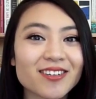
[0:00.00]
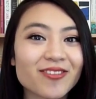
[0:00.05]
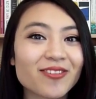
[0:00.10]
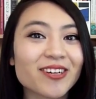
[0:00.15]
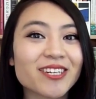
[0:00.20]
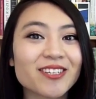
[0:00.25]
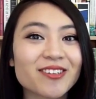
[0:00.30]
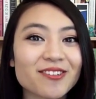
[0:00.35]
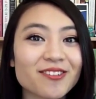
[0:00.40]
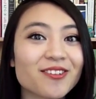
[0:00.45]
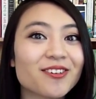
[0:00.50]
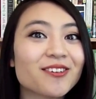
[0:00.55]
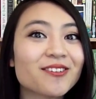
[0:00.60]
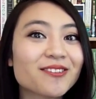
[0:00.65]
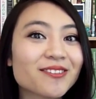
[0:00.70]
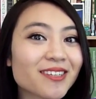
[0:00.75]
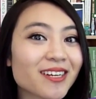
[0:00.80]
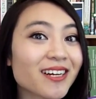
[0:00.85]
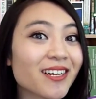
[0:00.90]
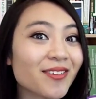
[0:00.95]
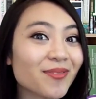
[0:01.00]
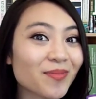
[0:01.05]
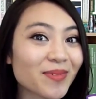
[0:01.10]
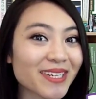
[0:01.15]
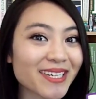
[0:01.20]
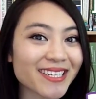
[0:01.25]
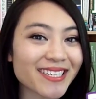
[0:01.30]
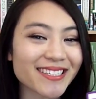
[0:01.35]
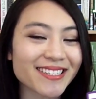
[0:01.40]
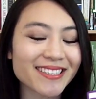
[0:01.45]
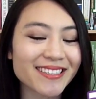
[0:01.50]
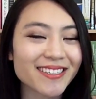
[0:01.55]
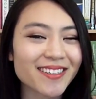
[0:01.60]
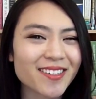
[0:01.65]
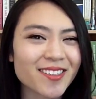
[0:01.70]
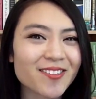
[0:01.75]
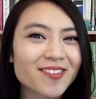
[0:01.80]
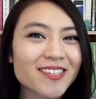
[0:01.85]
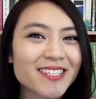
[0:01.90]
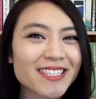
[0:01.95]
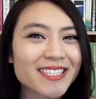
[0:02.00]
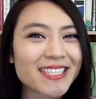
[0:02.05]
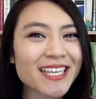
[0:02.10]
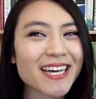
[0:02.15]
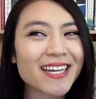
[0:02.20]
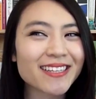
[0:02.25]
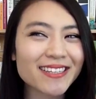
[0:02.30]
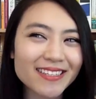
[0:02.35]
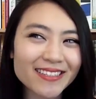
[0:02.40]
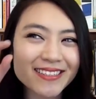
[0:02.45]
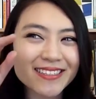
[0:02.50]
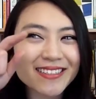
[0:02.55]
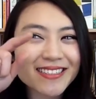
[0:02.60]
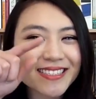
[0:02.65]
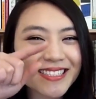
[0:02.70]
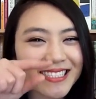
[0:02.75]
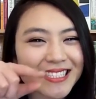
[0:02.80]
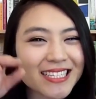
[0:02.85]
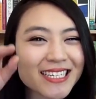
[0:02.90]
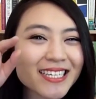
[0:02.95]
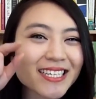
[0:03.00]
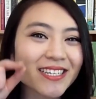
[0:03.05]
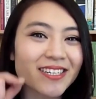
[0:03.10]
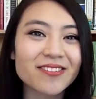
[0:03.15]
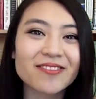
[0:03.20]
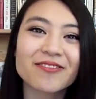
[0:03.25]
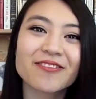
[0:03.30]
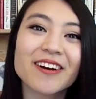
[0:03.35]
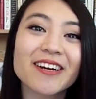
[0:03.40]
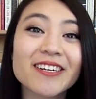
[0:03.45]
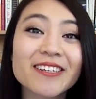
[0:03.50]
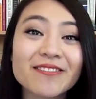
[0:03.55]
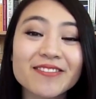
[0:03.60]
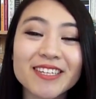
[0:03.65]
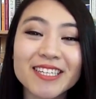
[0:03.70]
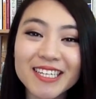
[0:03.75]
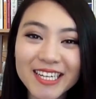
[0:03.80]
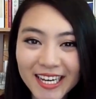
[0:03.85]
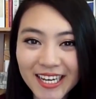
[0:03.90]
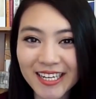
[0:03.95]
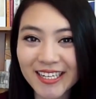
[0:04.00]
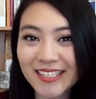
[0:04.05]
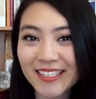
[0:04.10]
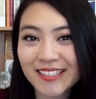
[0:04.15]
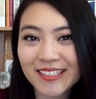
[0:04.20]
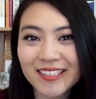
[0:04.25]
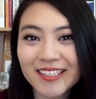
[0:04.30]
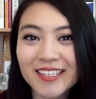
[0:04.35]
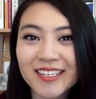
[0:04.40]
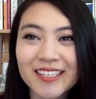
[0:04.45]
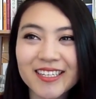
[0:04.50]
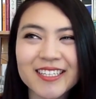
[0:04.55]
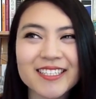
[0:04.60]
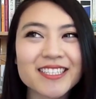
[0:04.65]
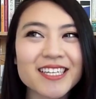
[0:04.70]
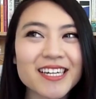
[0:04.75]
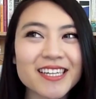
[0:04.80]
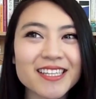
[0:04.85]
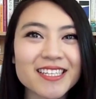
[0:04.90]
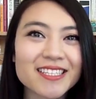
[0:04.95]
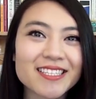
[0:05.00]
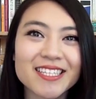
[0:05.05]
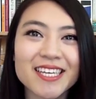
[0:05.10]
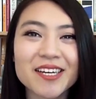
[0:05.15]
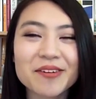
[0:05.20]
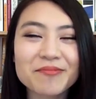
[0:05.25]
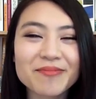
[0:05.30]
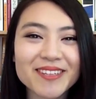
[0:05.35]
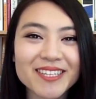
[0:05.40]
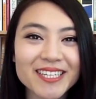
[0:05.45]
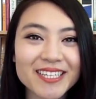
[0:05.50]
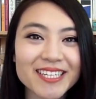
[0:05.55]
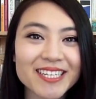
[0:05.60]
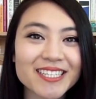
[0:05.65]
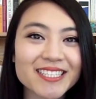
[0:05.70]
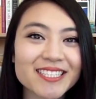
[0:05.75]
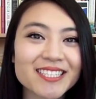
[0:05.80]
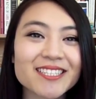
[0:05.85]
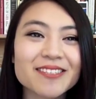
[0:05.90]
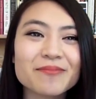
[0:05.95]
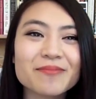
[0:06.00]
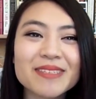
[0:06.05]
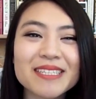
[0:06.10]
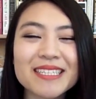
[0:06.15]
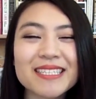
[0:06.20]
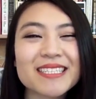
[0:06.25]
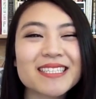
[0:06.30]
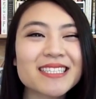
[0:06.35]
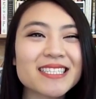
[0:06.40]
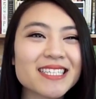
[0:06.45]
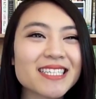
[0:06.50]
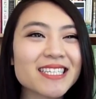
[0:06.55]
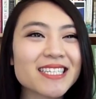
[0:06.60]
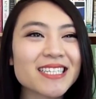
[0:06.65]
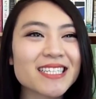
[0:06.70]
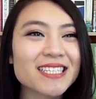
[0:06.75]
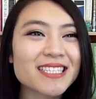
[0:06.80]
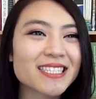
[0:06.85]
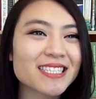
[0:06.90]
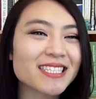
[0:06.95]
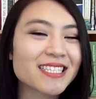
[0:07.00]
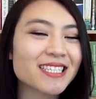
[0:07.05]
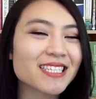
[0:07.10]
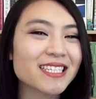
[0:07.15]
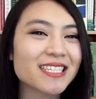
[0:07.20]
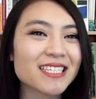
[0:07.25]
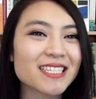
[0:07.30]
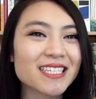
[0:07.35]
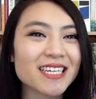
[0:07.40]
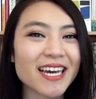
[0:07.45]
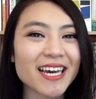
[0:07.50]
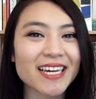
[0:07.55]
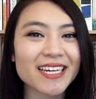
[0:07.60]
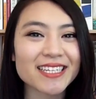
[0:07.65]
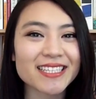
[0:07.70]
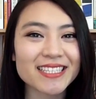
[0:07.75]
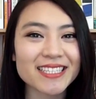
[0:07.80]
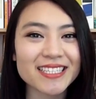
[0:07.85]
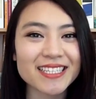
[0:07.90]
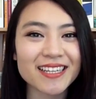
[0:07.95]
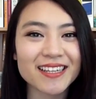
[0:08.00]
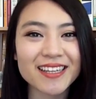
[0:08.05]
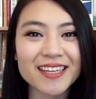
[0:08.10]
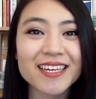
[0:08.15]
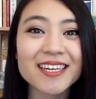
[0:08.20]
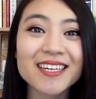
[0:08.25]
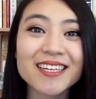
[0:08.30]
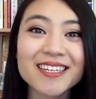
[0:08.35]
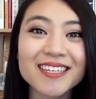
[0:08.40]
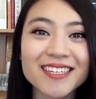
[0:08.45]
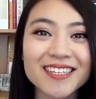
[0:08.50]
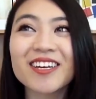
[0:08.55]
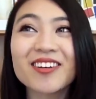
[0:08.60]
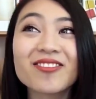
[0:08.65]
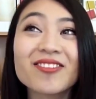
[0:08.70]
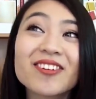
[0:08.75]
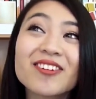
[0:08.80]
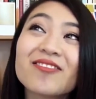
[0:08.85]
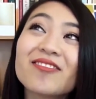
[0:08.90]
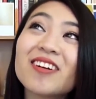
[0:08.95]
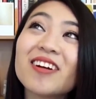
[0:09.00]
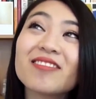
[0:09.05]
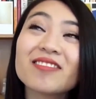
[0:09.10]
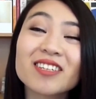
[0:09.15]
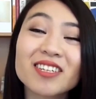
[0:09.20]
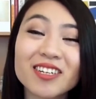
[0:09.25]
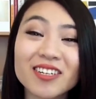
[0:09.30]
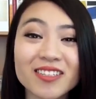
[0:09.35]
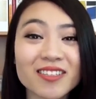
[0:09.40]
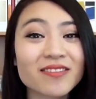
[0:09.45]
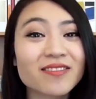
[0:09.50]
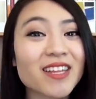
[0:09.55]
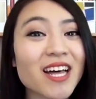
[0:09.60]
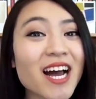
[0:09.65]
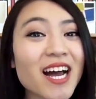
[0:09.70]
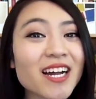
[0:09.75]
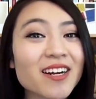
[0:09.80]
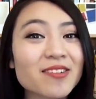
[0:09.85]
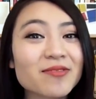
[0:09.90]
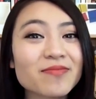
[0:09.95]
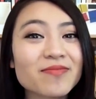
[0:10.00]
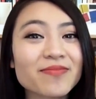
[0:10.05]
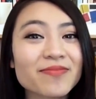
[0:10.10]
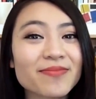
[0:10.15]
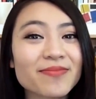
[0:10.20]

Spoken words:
What do those all mean? What's that little C in front of a date? Is that the same thing as the BC, CE, AD thing? If you've never heard of that,